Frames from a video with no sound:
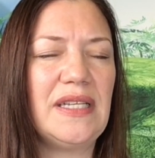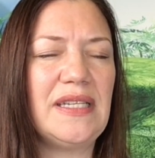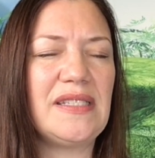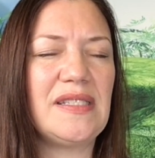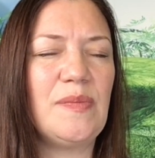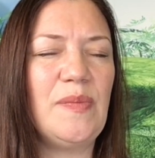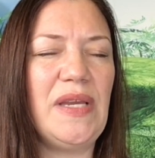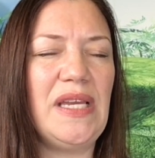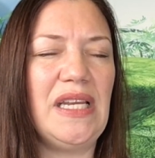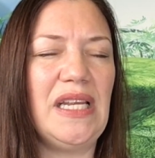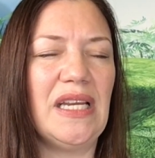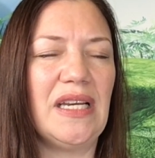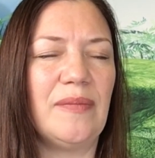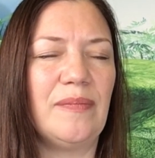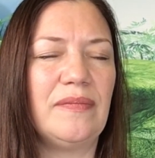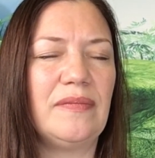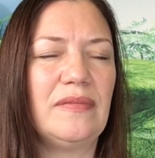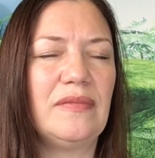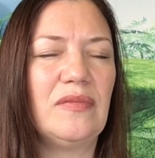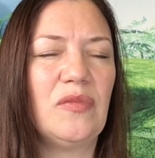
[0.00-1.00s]

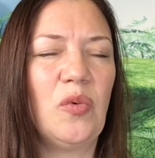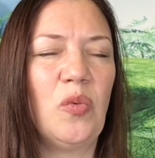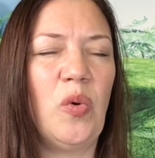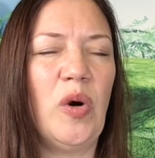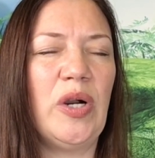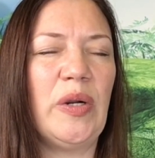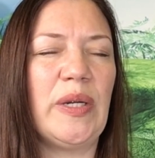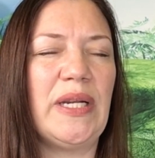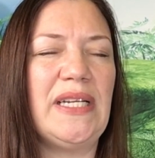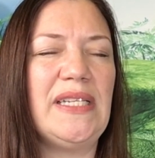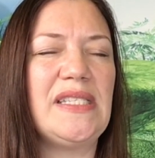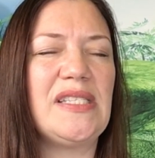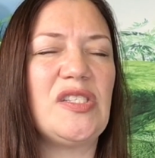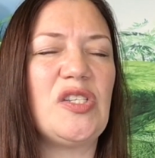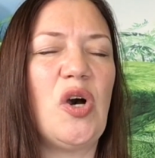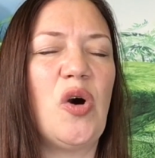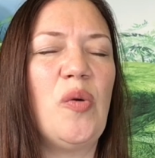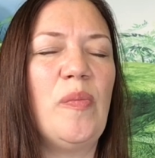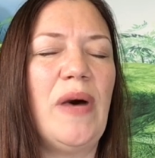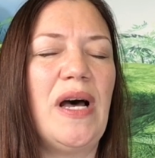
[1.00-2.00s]
medium worries
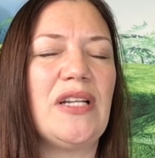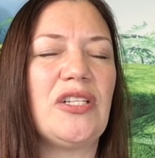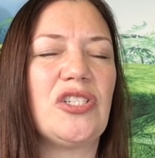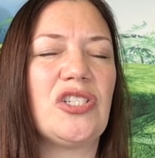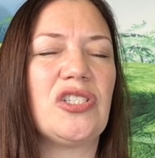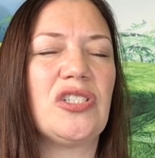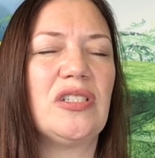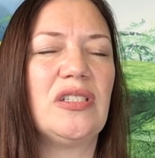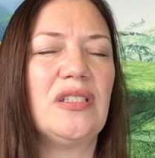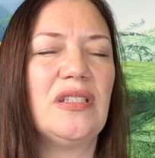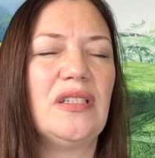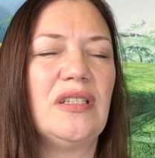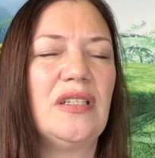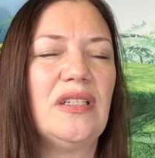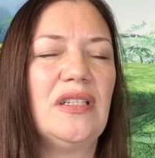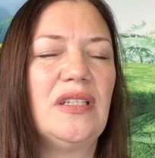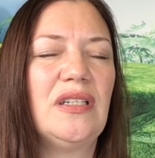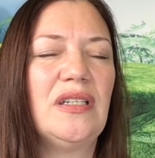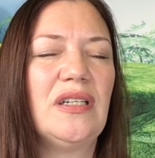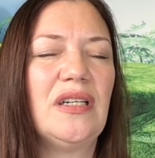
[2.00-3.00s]
so much
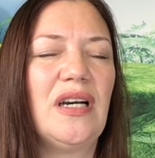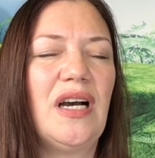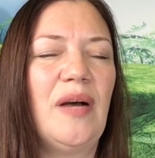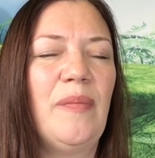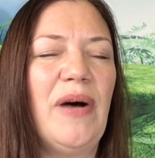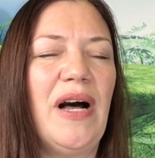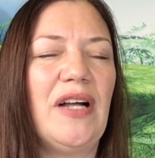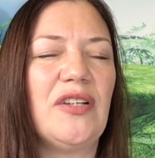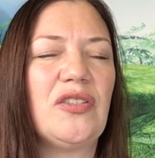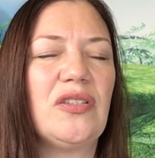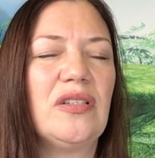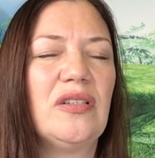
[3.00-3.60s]
about